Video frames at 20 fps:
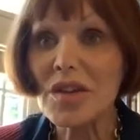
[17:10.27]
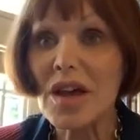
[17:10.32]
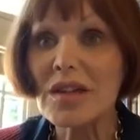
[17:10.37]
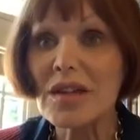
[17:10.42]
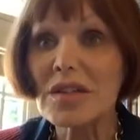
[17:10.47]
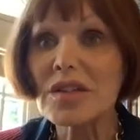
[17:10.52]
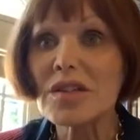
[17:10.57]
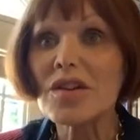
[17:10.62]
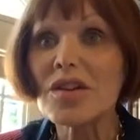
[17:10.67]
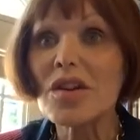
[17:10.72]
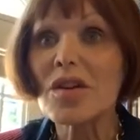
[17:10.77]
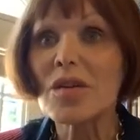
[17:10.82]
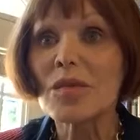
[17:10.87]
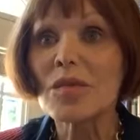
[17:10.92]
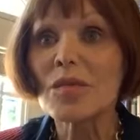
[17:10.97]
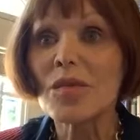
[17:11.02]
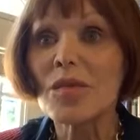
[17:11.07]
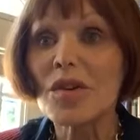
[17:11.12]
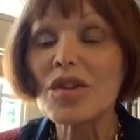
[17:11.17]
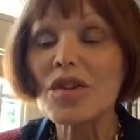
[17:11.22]
I did not
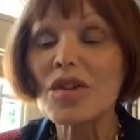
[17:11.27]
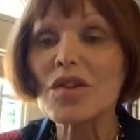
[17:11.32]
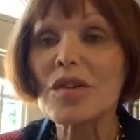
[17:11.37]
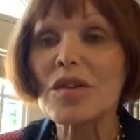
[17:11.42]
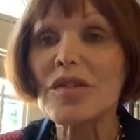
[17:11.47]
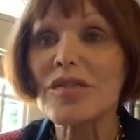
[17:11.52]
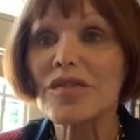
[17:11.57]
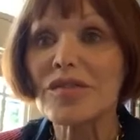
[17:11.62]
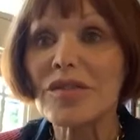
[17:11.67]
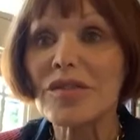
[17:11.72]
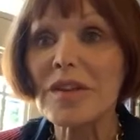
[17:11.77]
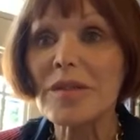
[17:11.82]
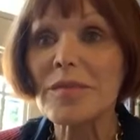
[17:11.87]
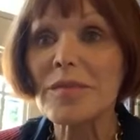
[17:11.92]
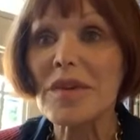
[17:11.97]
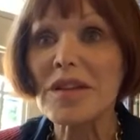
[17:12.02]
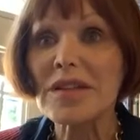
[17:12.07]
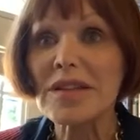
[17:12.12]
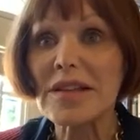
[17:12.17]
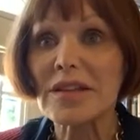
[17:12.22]
want to inflict
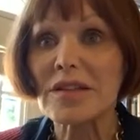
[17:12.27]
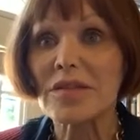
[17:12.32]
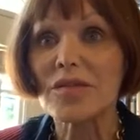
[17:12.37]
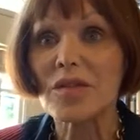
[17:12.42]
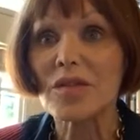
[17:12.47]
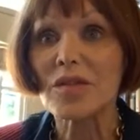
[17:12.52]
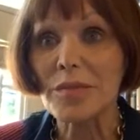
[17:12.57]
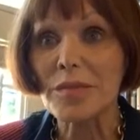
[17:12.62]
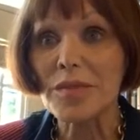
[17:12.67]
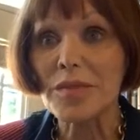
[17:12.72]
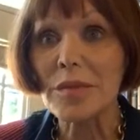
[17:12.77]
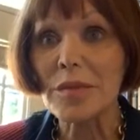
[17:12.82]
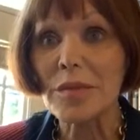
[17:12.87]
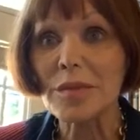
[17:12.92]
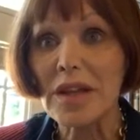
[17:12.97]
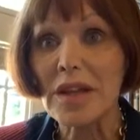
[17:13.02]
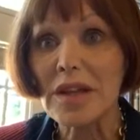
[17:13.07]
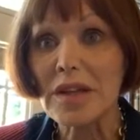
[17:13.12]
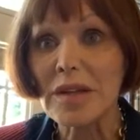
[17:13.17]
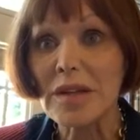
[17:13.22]
myself on
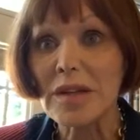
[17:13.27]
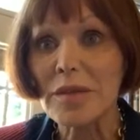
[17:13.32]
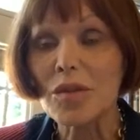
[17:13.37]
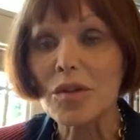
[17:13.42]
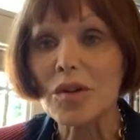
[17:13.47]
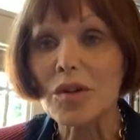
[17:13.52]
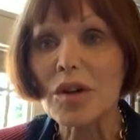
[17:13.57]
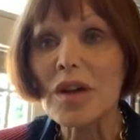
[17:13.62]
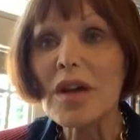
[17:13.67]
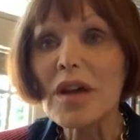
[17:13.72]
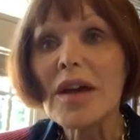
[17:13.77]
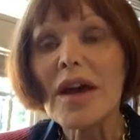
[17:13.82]
people anymore.